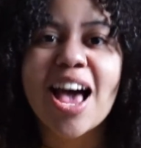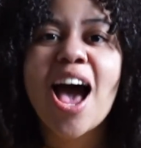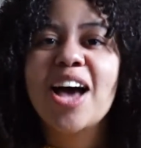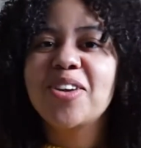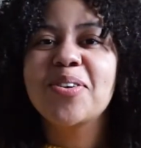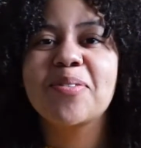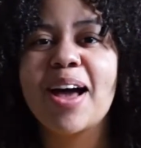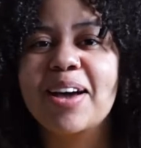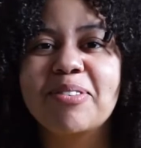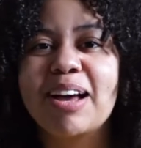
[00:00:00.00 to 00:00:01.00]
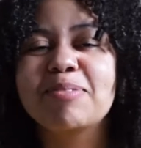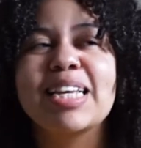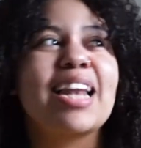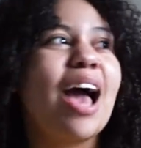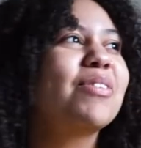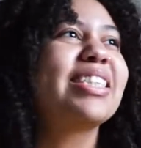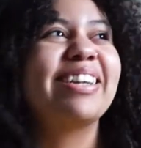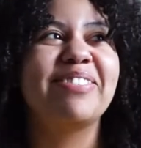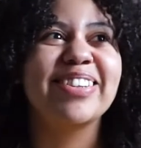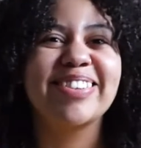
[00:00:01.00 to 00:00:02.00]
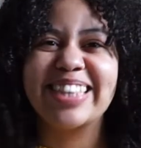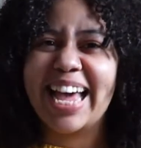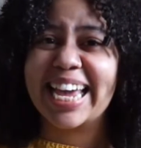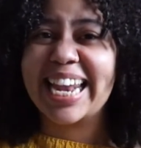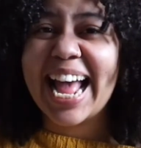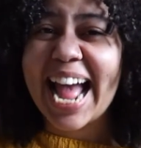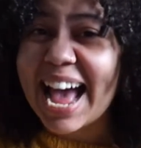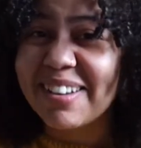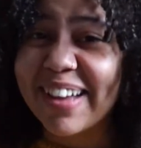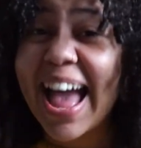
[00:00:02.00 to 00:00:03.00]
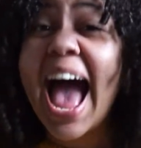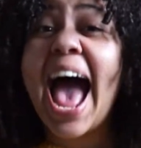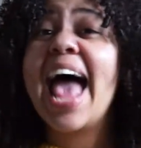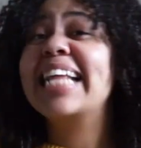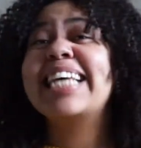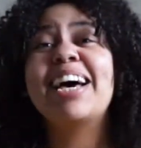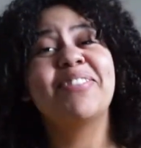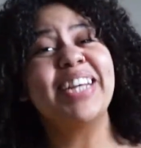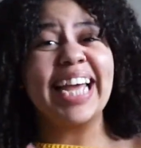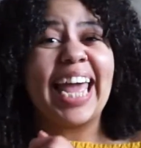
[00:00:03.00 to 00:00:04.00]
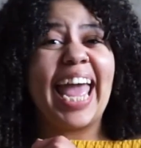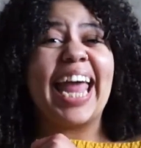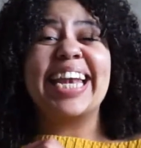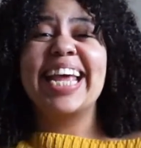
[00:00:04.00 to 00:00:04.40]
I don't know why I'm saying I would definitely cook that again. I have, and I will again.